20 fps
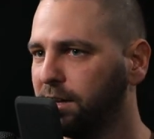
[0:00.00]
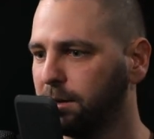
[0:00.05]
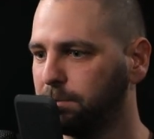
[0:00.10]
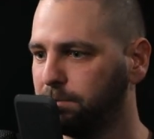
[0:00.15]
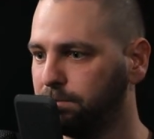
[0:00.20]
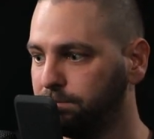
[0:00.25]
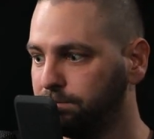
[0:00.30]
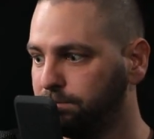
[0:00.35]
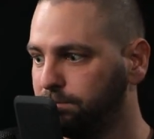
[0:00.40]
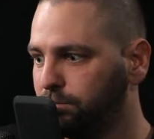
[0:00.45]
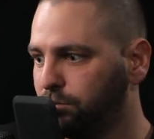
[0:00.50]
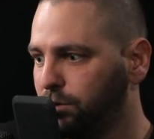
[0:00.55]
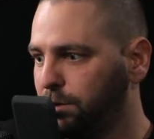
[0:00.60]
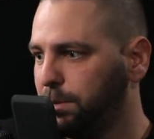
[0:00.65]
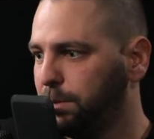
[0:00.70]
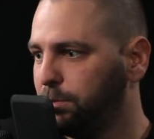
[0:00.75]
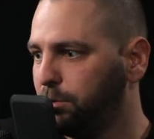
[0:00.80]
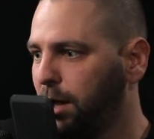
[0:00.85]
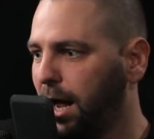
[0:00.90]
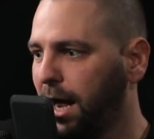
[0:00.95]
Like,
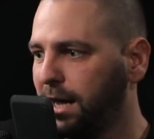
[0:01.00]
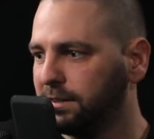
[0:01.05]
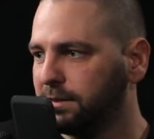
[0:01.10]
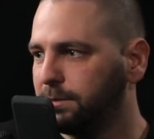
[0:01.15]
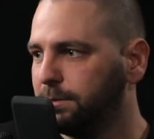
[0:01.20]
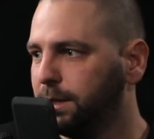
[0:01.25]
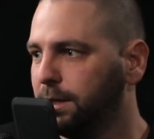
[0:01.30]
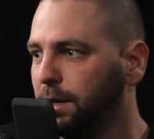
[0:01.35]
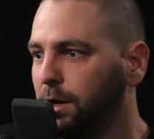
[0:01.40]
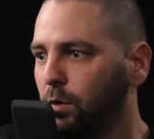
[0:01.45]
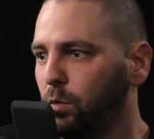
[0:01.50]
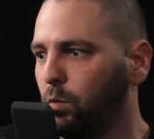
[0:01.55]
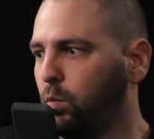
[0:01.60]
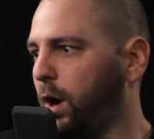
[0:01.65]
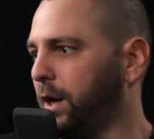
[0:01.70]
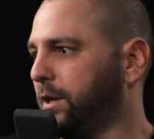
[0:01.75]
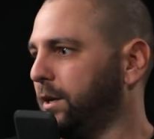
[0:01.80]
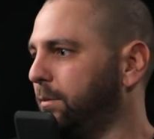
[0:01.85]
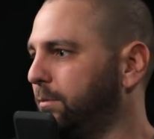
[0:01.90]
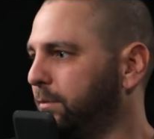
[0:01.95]
when people ask me
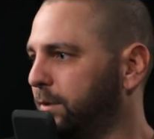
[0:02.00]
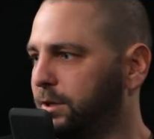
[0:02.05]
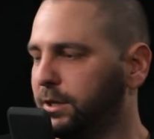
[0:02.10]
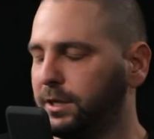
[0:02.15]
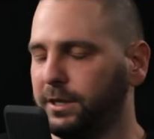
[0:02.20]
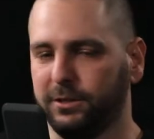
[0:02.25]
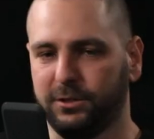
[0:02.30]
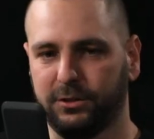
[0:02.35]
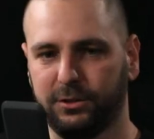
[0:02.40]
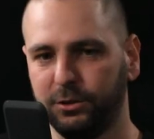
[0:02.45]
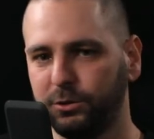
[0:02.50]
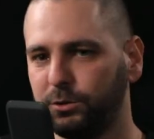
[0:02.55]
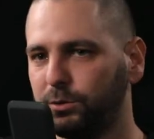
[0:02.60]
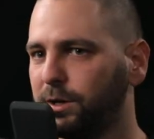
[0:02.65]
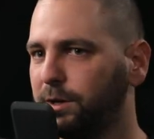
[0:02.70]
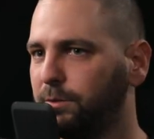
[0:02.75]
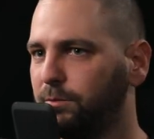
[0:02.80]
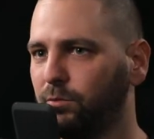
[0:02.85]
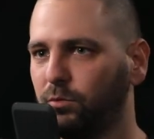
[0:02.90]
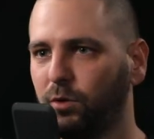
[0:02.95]
what I'm gonna
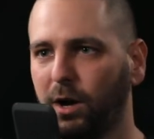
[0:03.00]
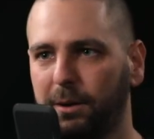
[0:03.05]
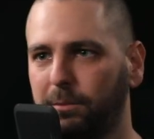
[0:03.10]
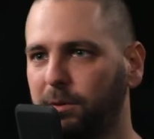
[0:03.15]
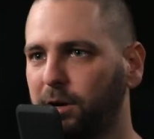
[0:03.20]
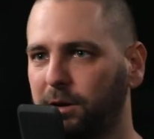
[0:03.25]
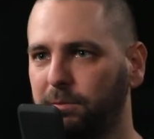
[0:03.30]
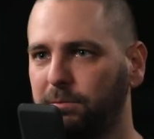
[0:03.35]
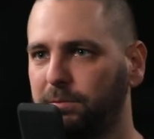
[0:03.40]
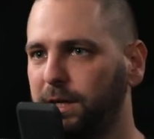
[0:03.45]
do and what I'm gonna